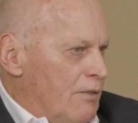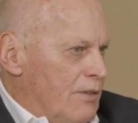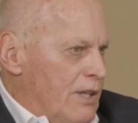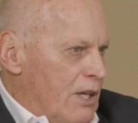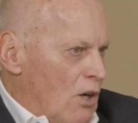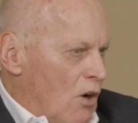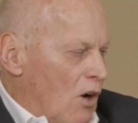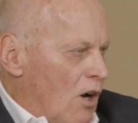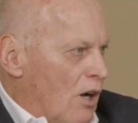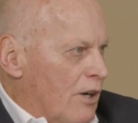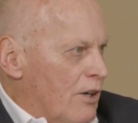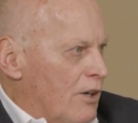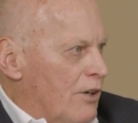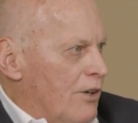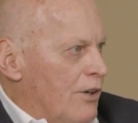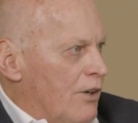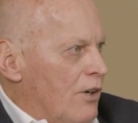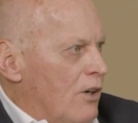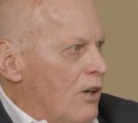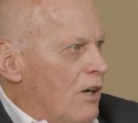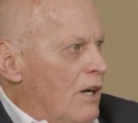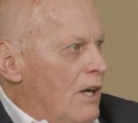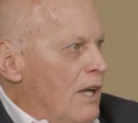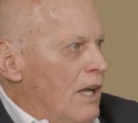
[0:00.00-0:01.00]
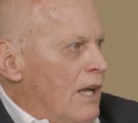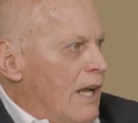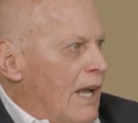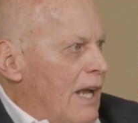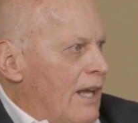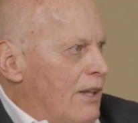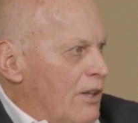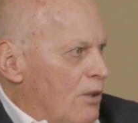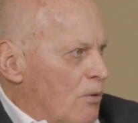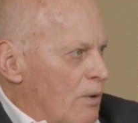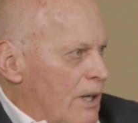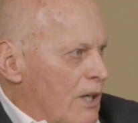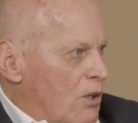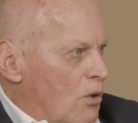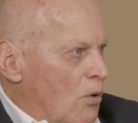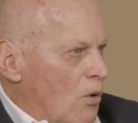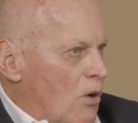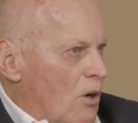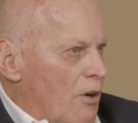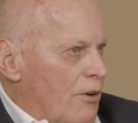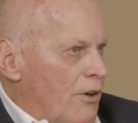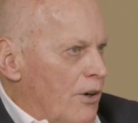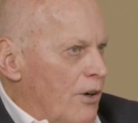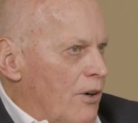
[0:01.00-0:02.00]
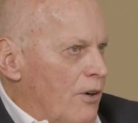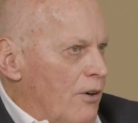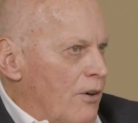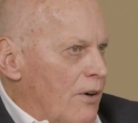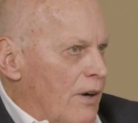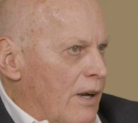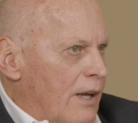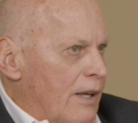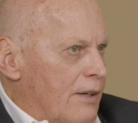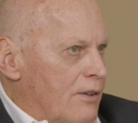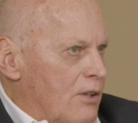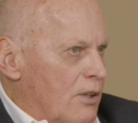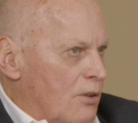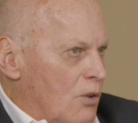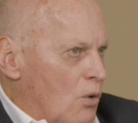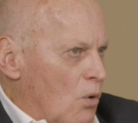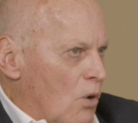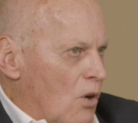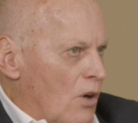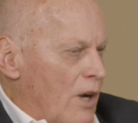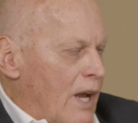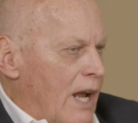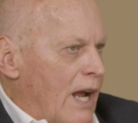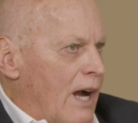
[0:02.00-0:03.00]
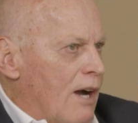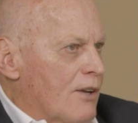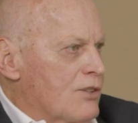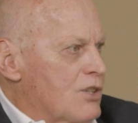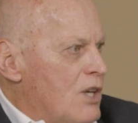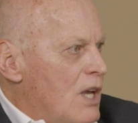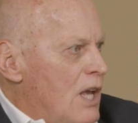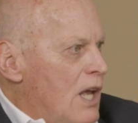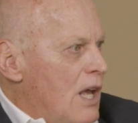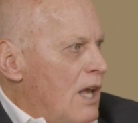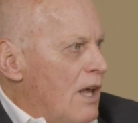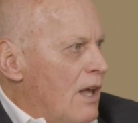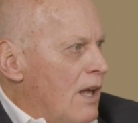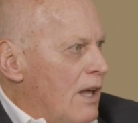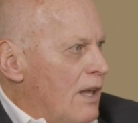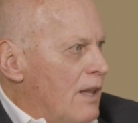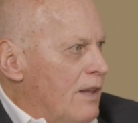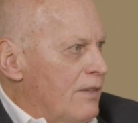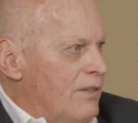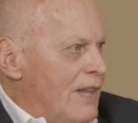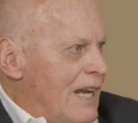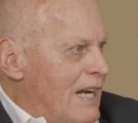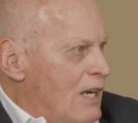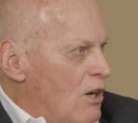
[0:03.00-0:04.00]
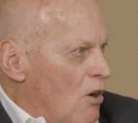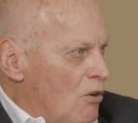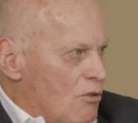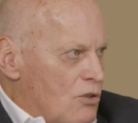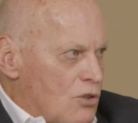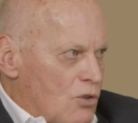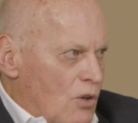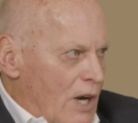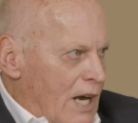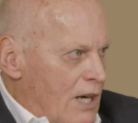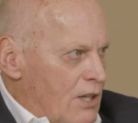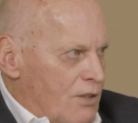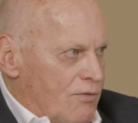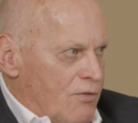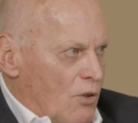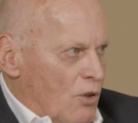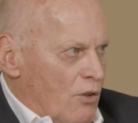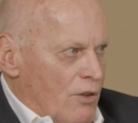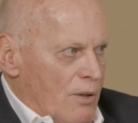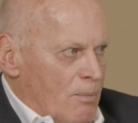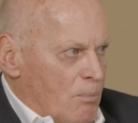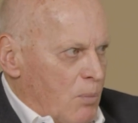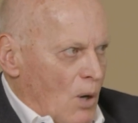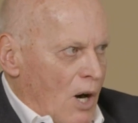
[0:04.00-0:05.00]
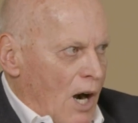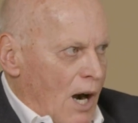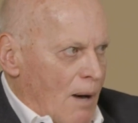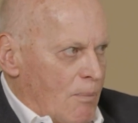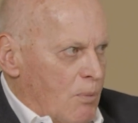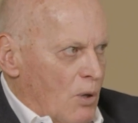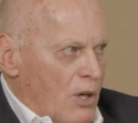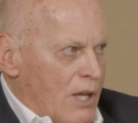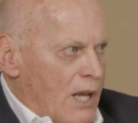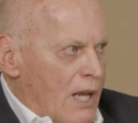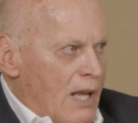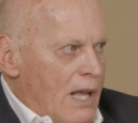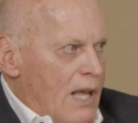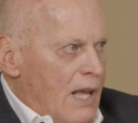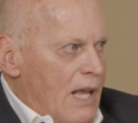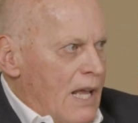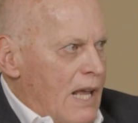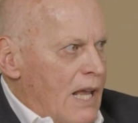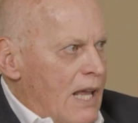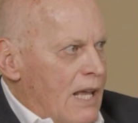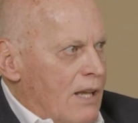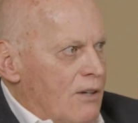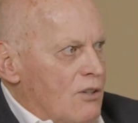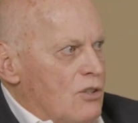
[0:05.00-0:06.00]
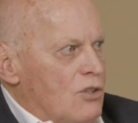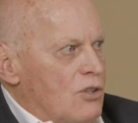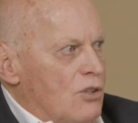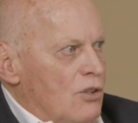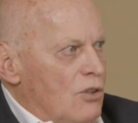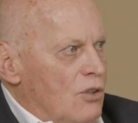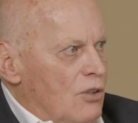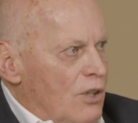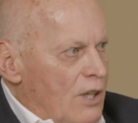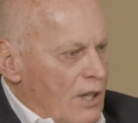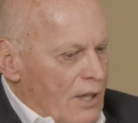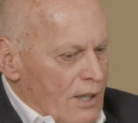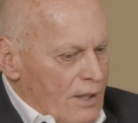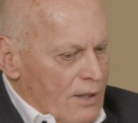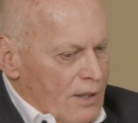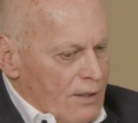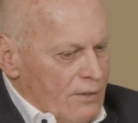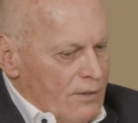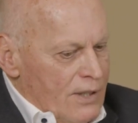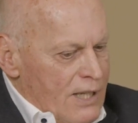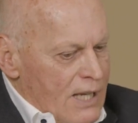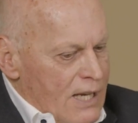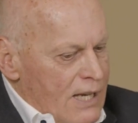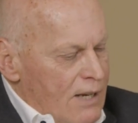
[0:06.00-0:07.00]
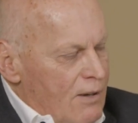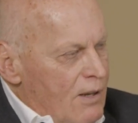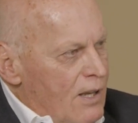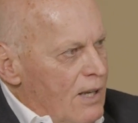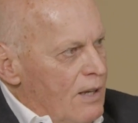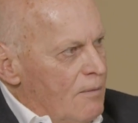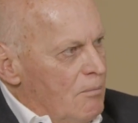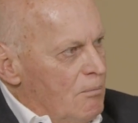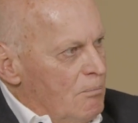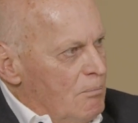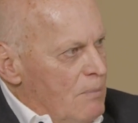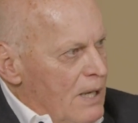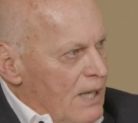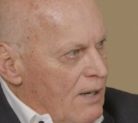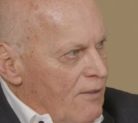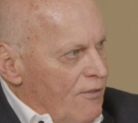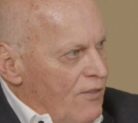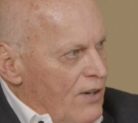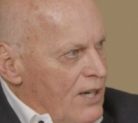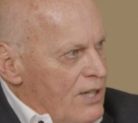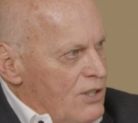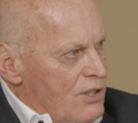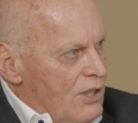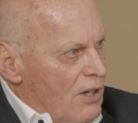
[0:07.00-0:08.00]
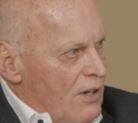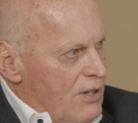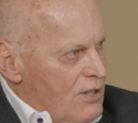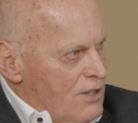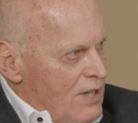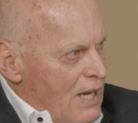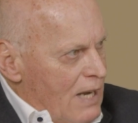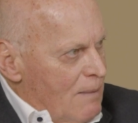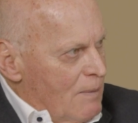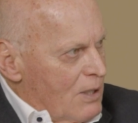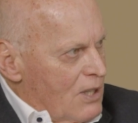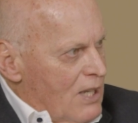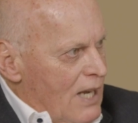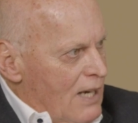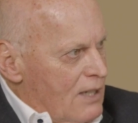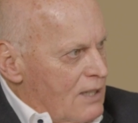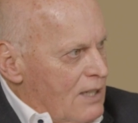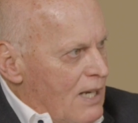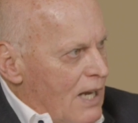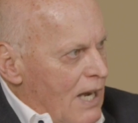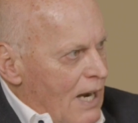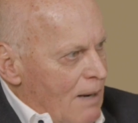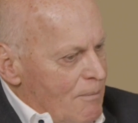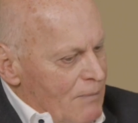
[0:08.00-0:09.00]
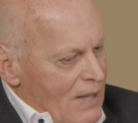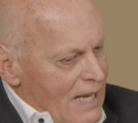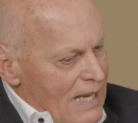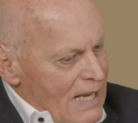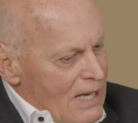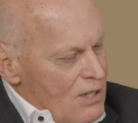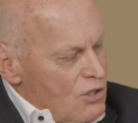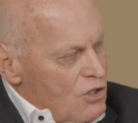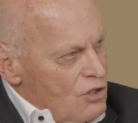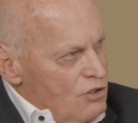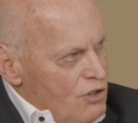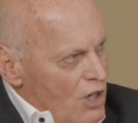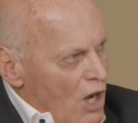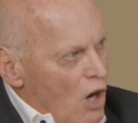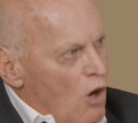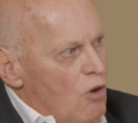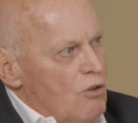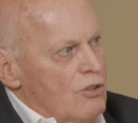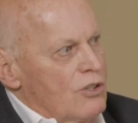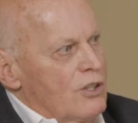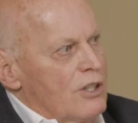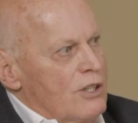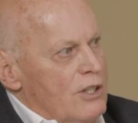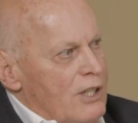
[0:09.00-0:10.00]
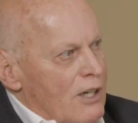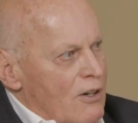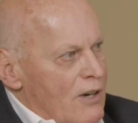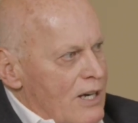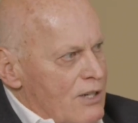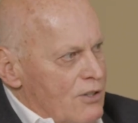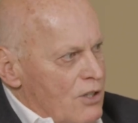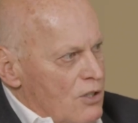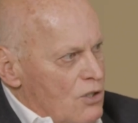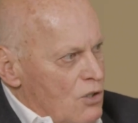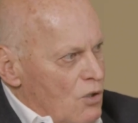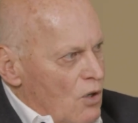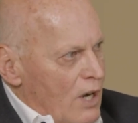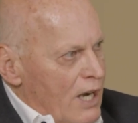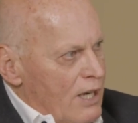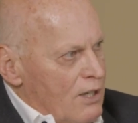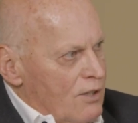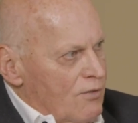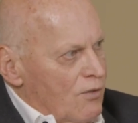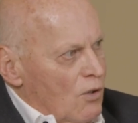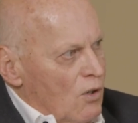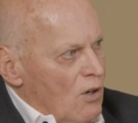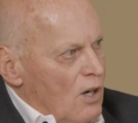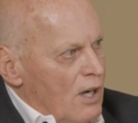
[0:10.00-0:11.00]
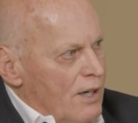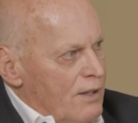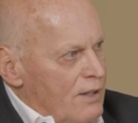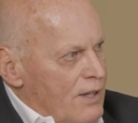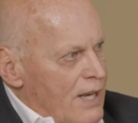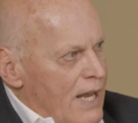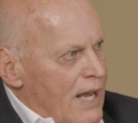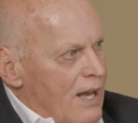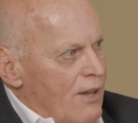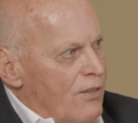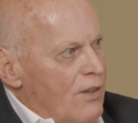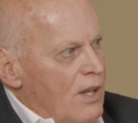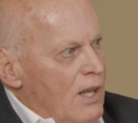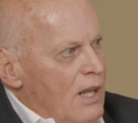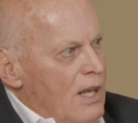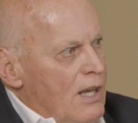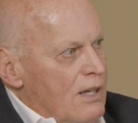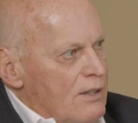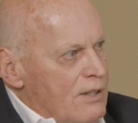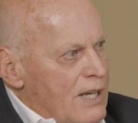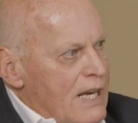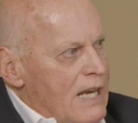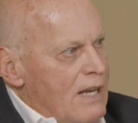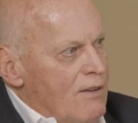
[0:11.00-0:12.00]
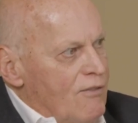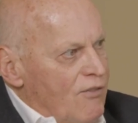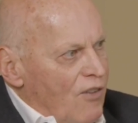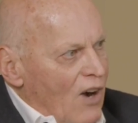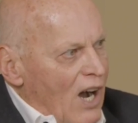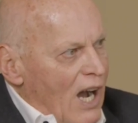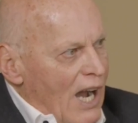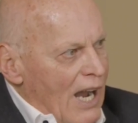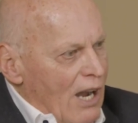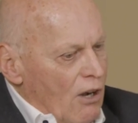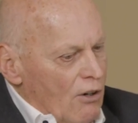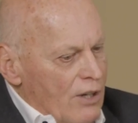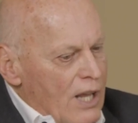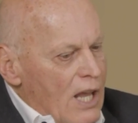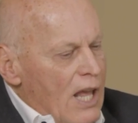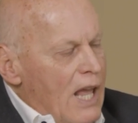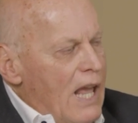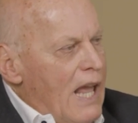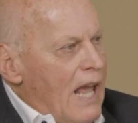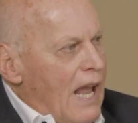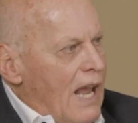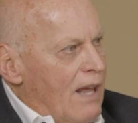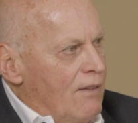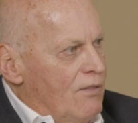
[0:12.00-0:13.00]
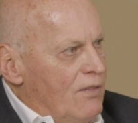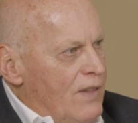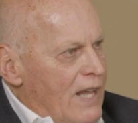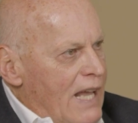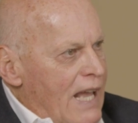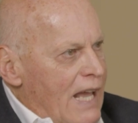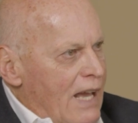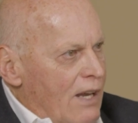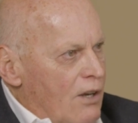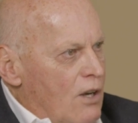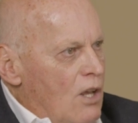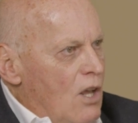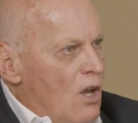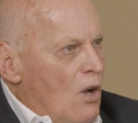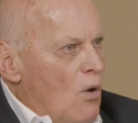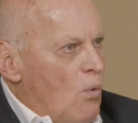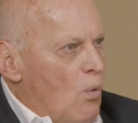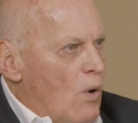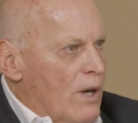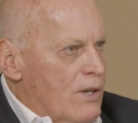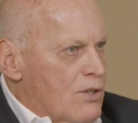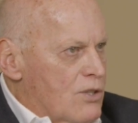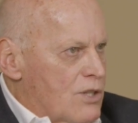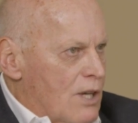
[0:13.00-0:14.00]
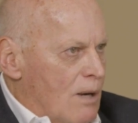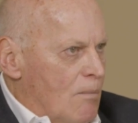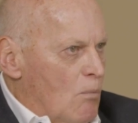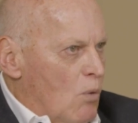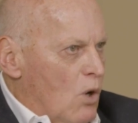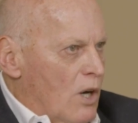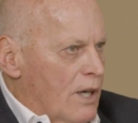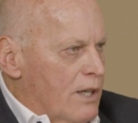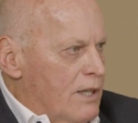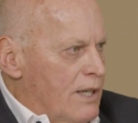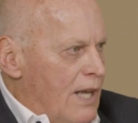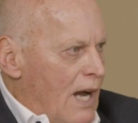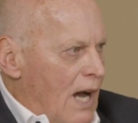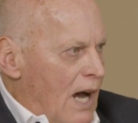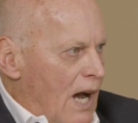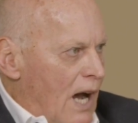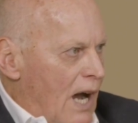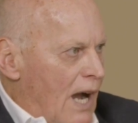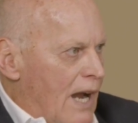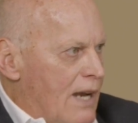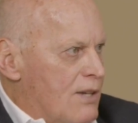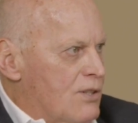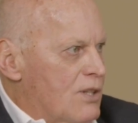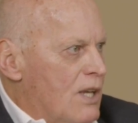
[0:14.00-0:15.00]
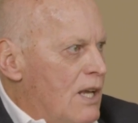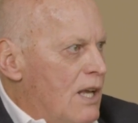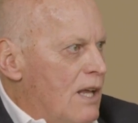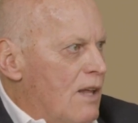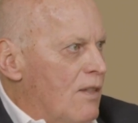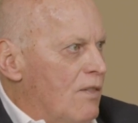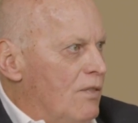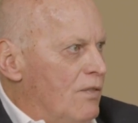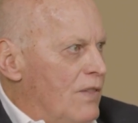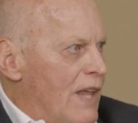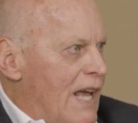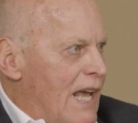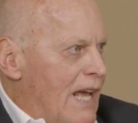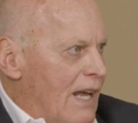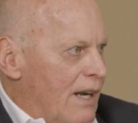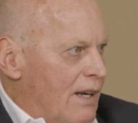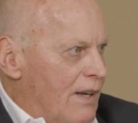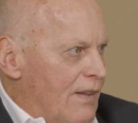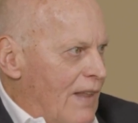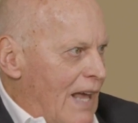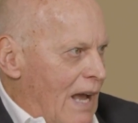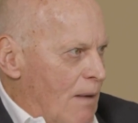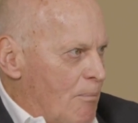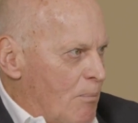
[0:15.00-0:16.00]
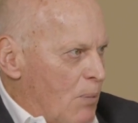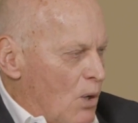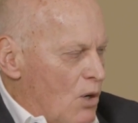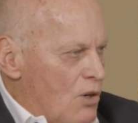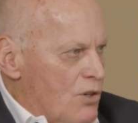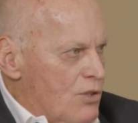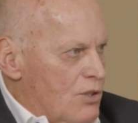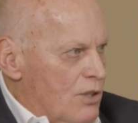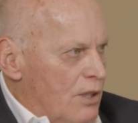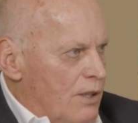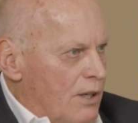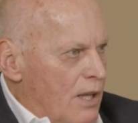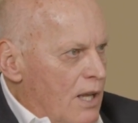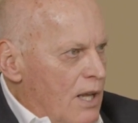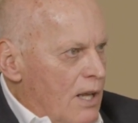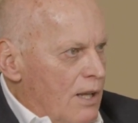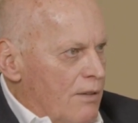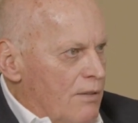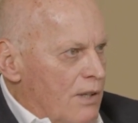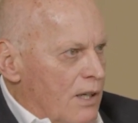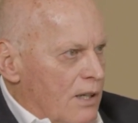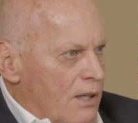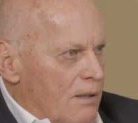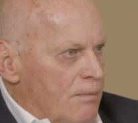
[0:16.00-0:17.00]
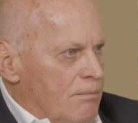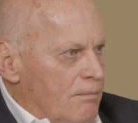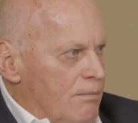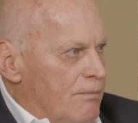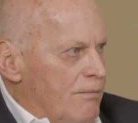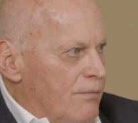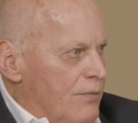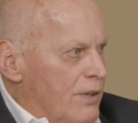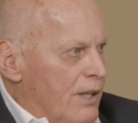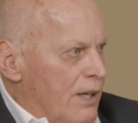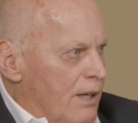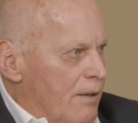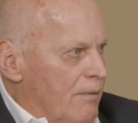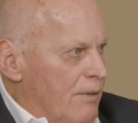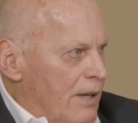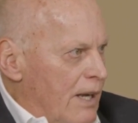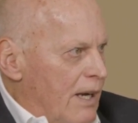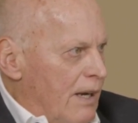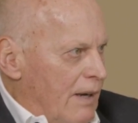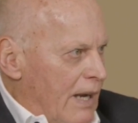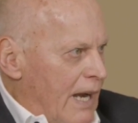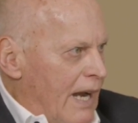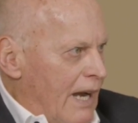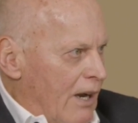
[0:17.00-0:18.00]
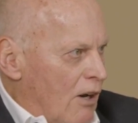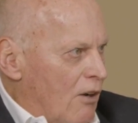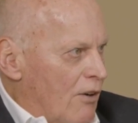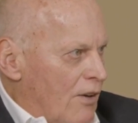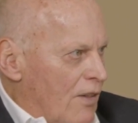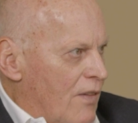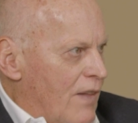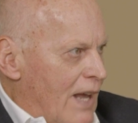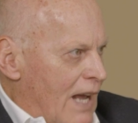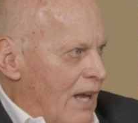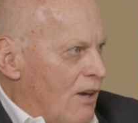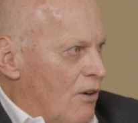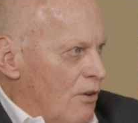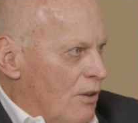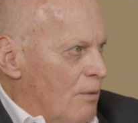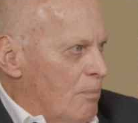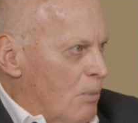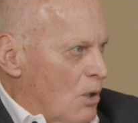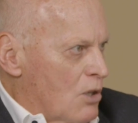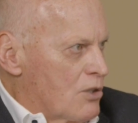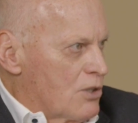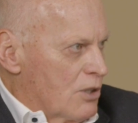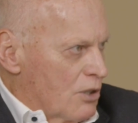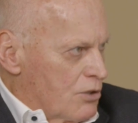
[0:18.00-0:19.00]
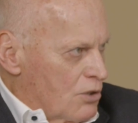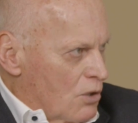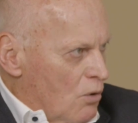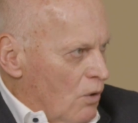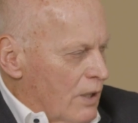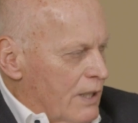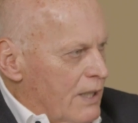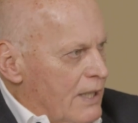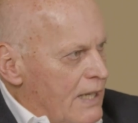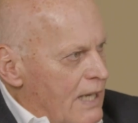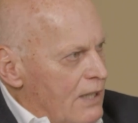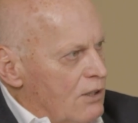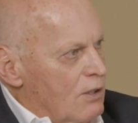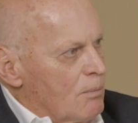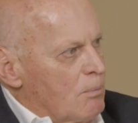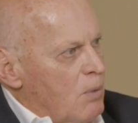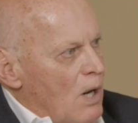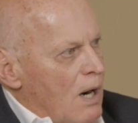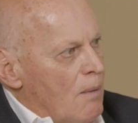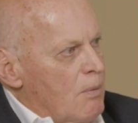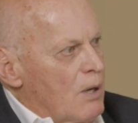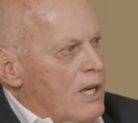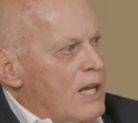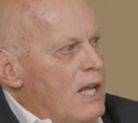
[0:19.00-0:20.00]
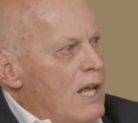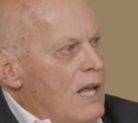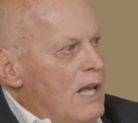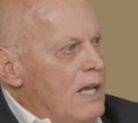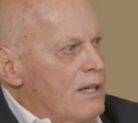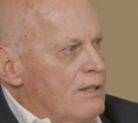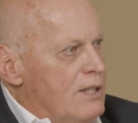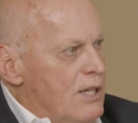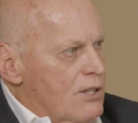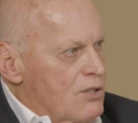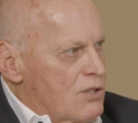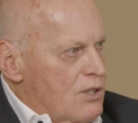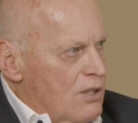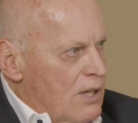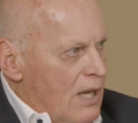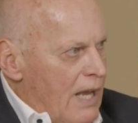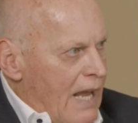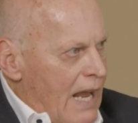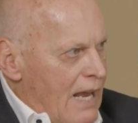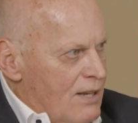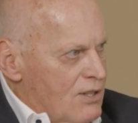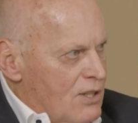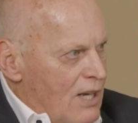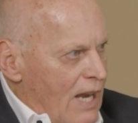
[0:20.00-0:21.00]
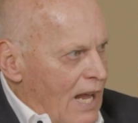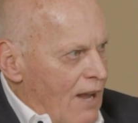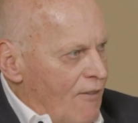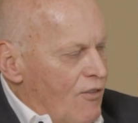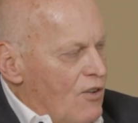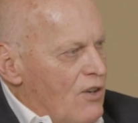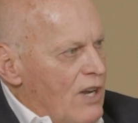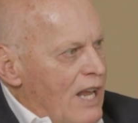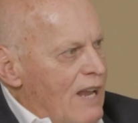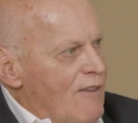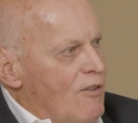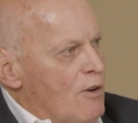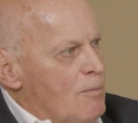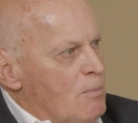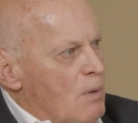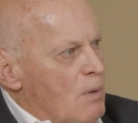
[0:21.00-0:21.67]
auditor and the recorder at the courthouse, they don't transfer the property into the beneficiary's name at that time. They just note that there is a transfer on death deed filed. And then when someone dies, then that person, the heir to that, or the person that's going to get the property, just has an affidavit